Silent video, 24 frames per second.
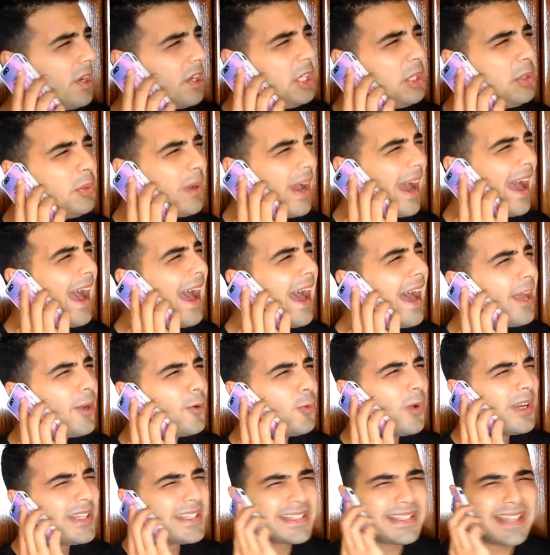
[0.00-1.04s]
are you at?
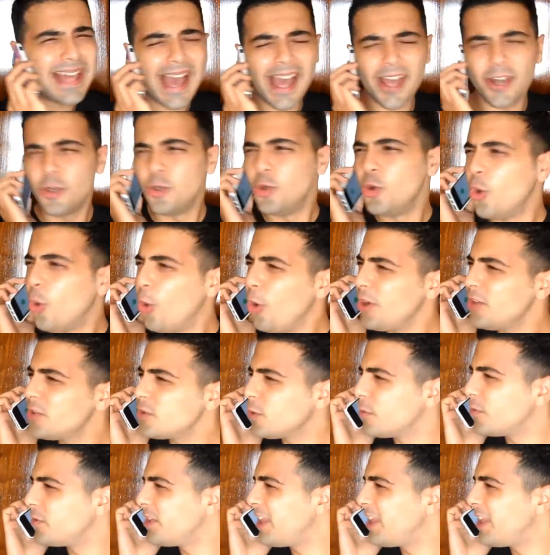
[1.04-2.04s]
What's that noise over